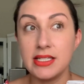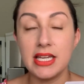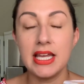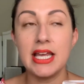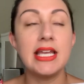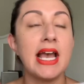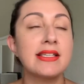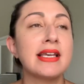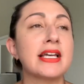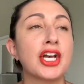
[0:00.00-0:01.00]
It has
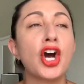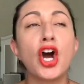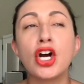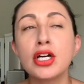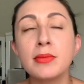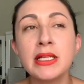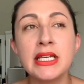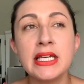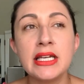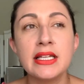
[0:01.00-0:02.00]
like a
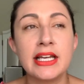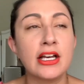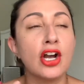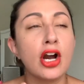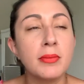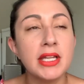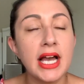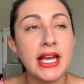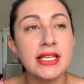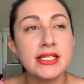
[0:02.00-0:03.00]

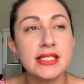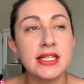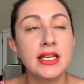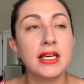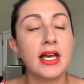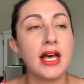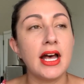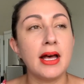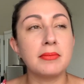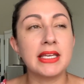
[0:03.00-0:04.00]
caramelized,
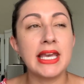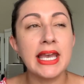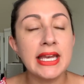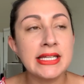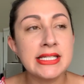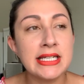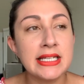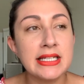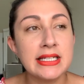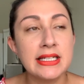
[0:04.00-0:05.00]

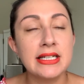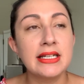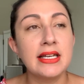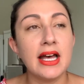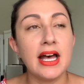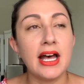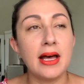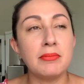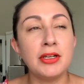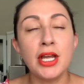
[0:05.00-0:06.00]
candied
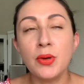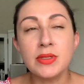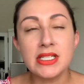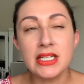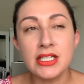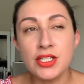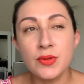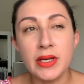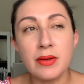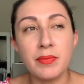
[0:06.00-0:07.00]
note into
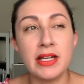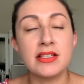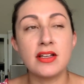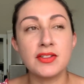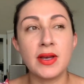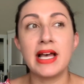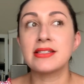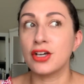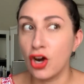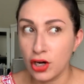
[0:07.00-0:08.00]
it, but it also has a
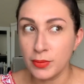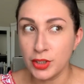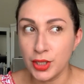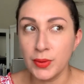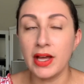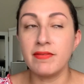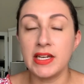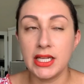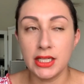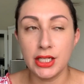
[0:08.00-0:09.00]
caramel note, a
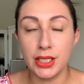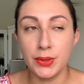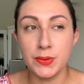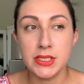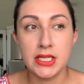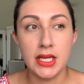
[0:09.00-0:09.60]
vanilla note.